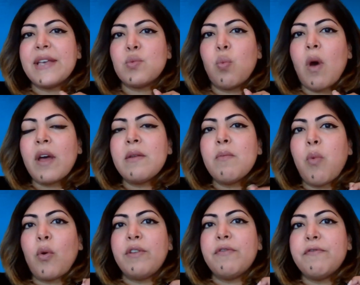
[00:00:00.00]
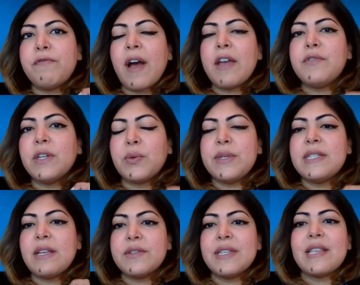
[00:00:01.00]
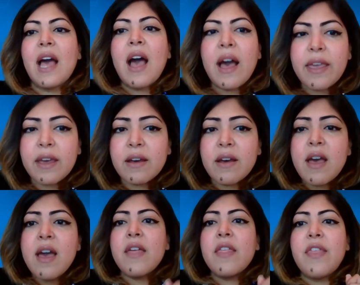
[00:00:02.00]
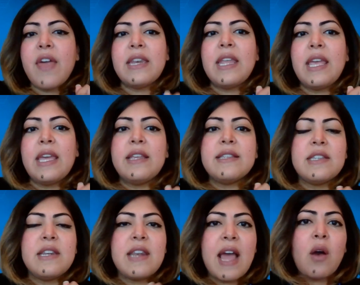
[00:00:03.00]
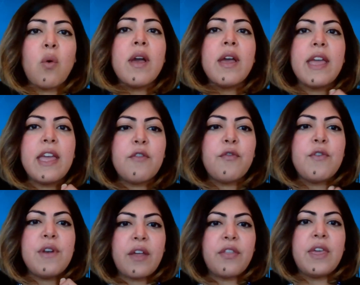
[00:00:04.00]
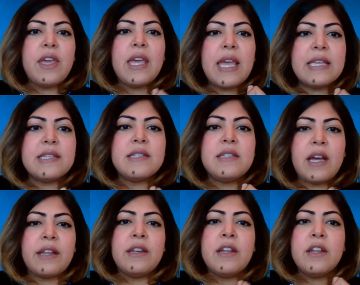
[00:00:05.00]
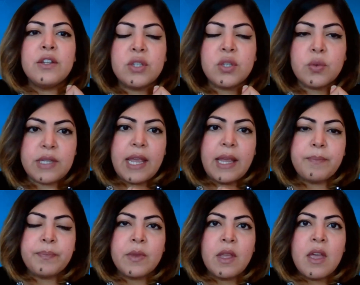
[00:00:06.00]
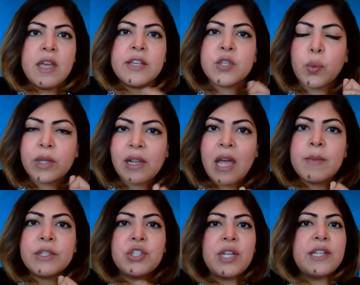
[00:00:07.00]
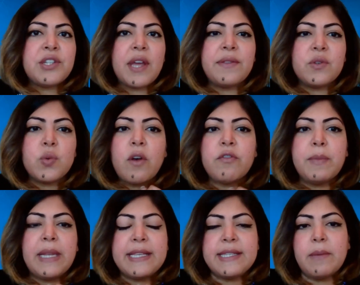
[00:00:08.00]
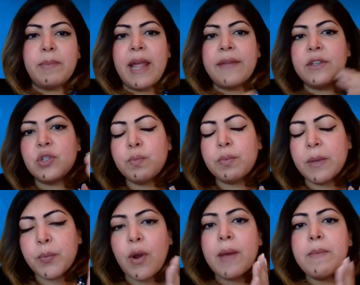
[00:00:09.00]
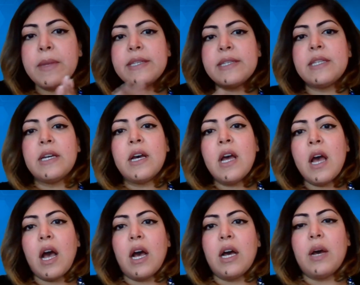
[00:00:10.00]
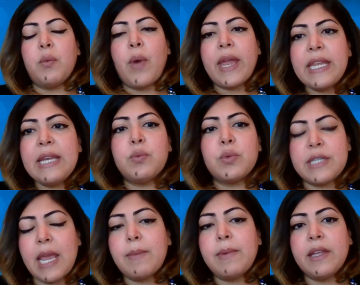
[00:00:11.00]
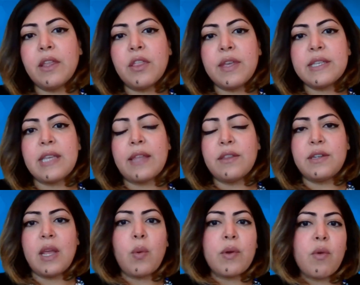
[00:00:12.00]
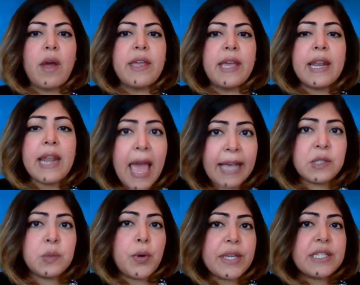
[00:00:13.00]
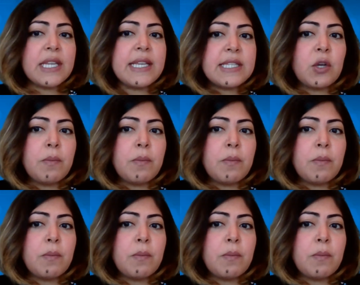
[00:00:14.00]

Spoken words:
as 1.5 degrees Celsius higher than it is now if nothing is done today. So, with climate change and the 12th Malaysia Plan, the Prime Minister, when he was tabling this at the Day One Raya, expressed his